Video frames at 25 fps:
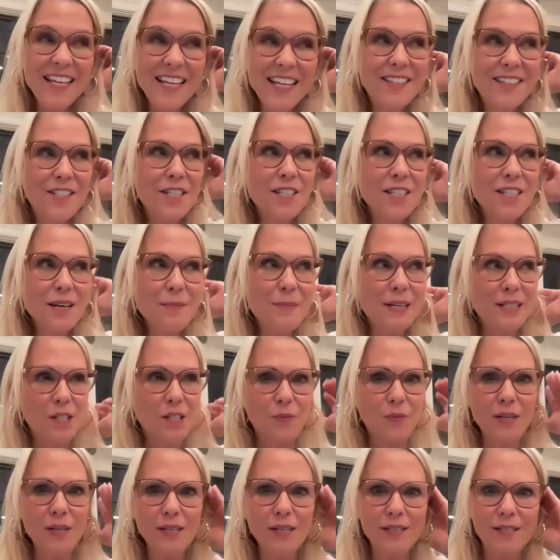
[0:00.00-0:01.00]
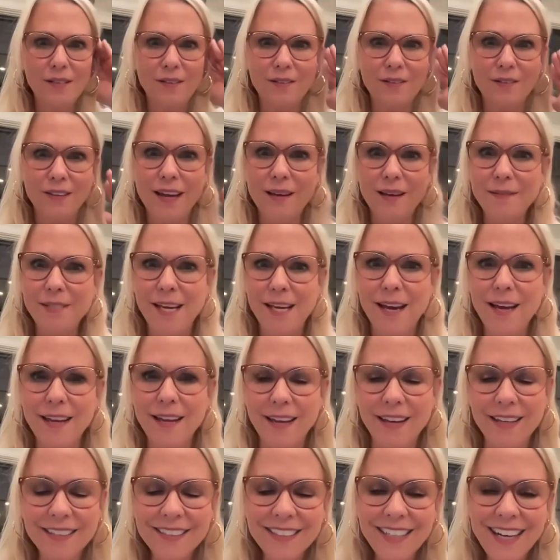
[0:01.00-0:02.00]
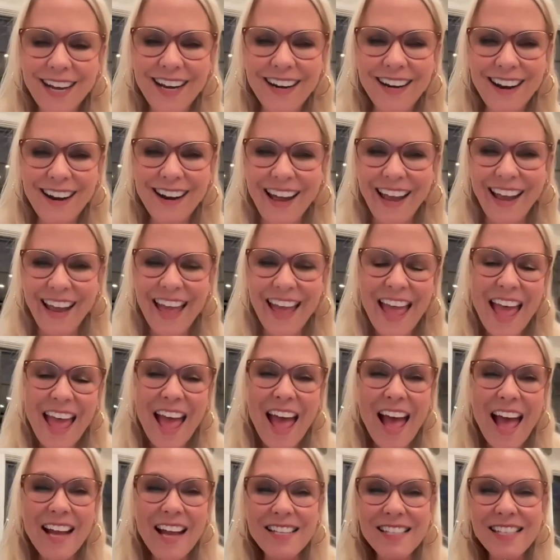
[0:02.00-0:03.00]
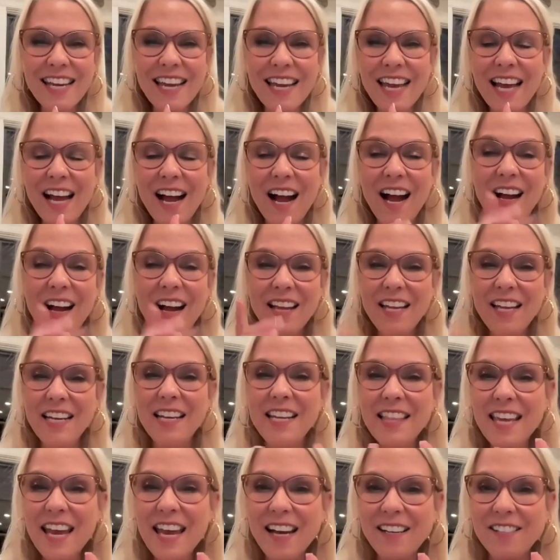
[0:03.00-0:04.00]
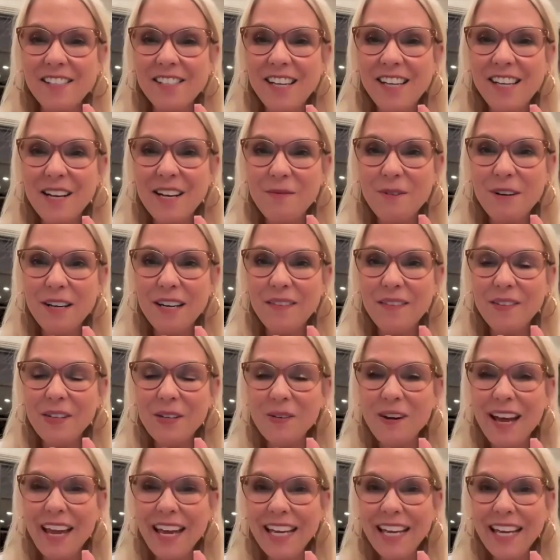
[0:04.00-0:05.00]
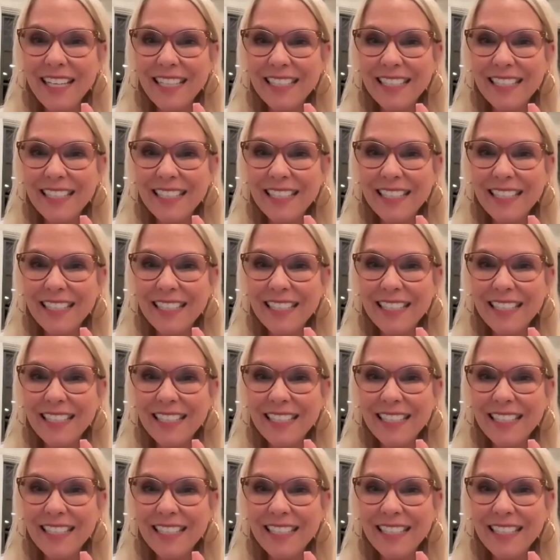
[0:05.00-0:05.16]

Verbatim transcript: She's got my sweet tooth. I'll tell you. All right. As it anything else, Jeni, we're giving away?